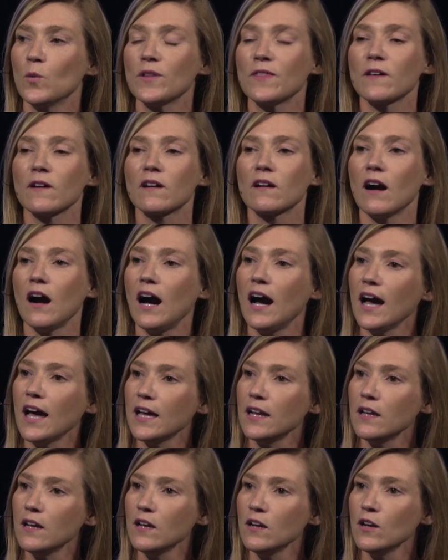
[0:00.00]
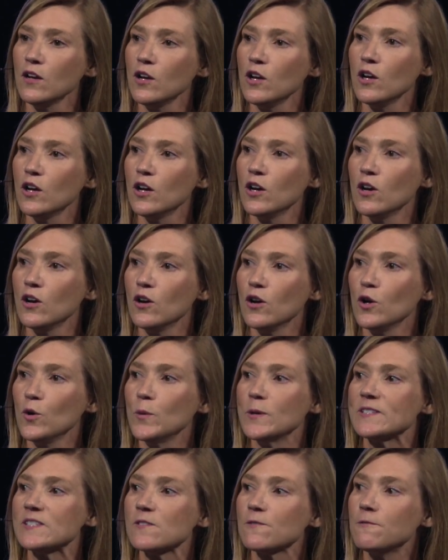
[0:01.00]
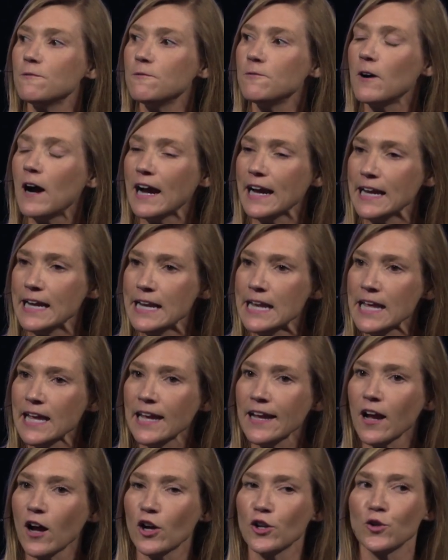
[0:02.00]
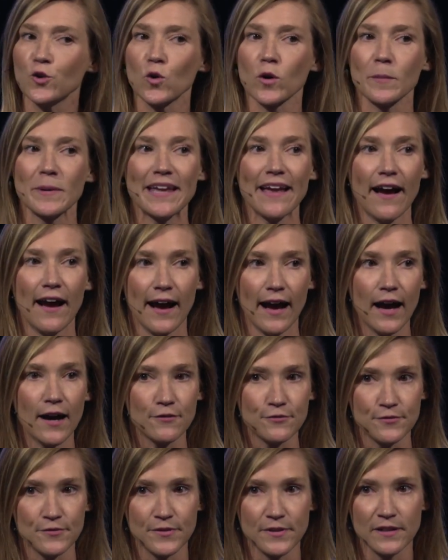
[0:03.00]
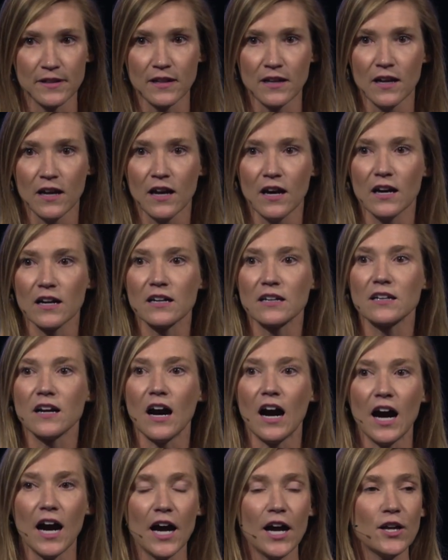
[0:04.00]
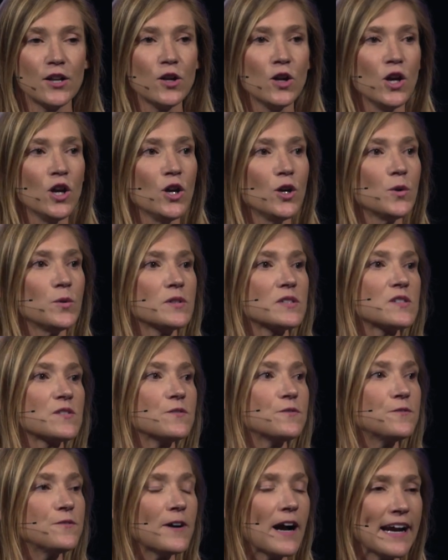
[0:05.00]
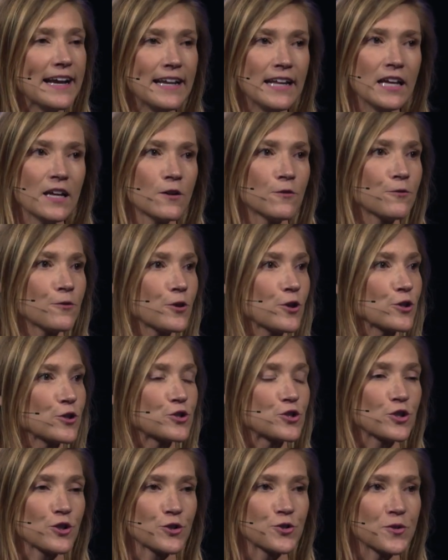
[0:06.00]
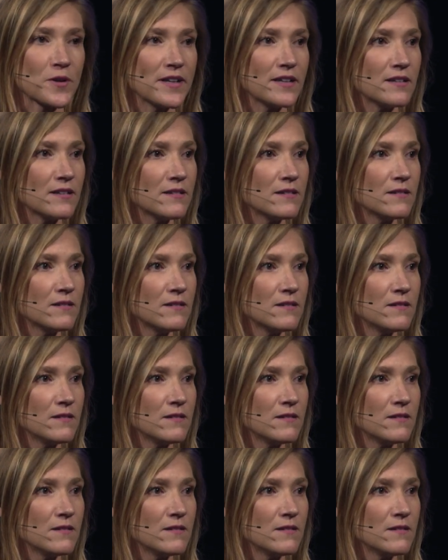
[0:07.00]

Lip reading: with a God who is fighting on your behalf, a God who is fighting for your children,